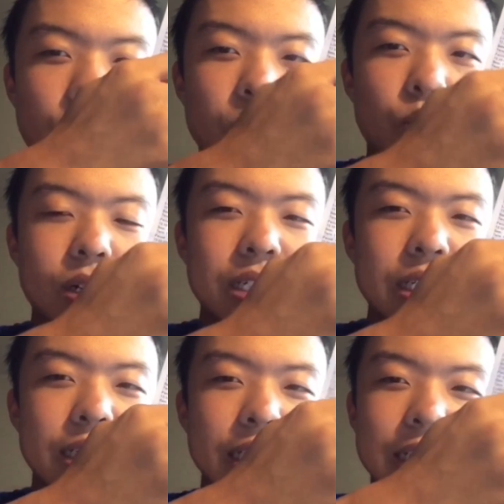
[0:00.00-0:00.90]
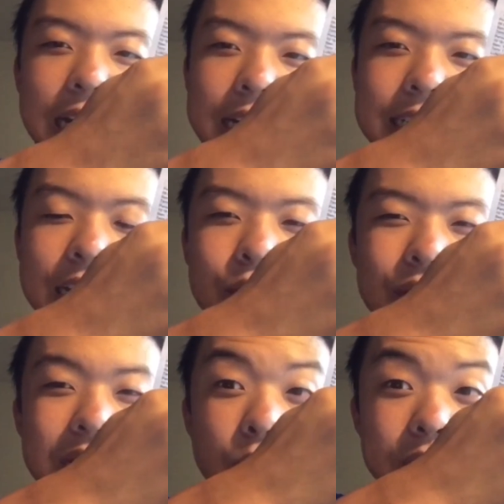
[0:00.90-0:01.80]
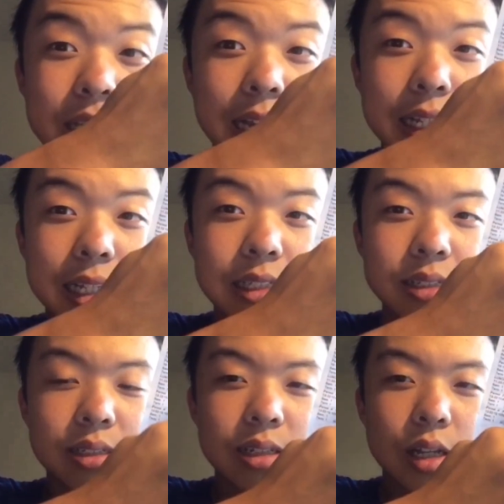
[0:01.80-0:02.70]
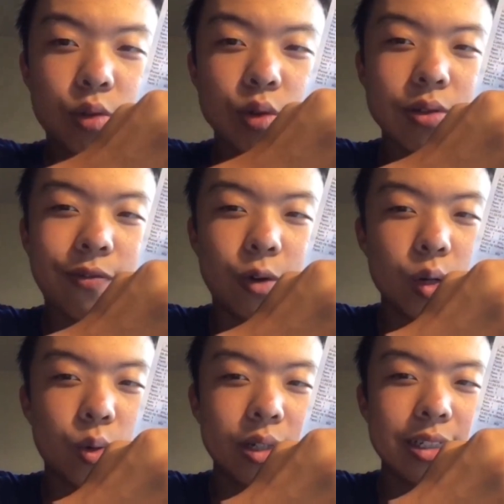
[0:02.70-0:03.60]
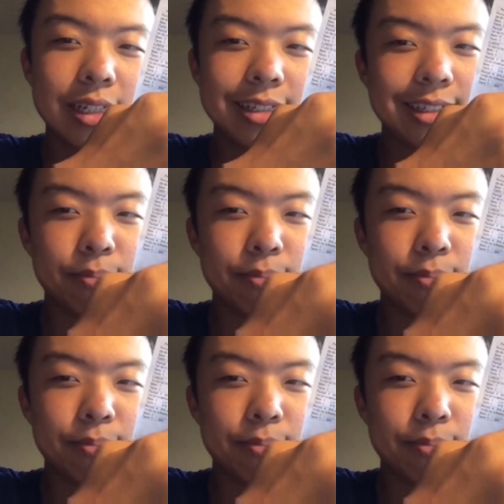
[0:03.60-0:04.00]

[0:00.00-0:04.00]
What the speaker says: courses, and day three we take these 2-4 courses,